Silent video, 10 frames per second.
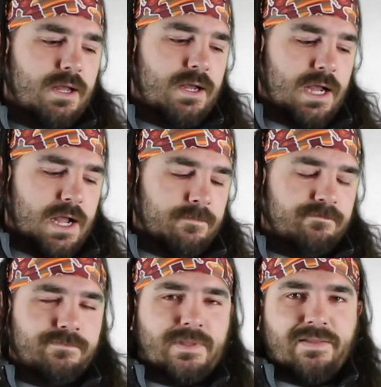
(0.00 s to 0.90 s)

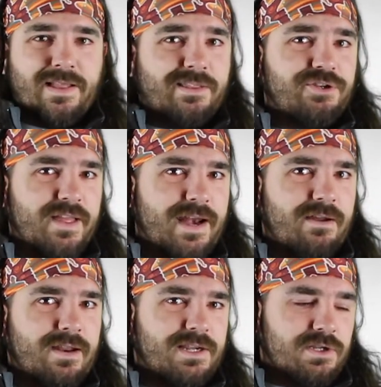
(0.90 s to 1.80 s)
I'd like to try that
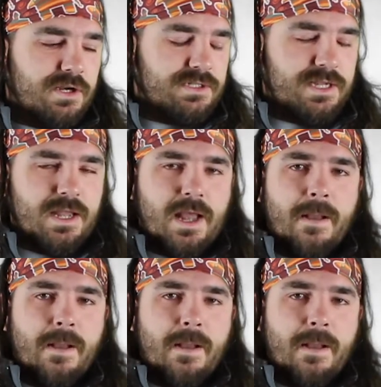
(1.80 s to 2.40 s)
out next, honestly.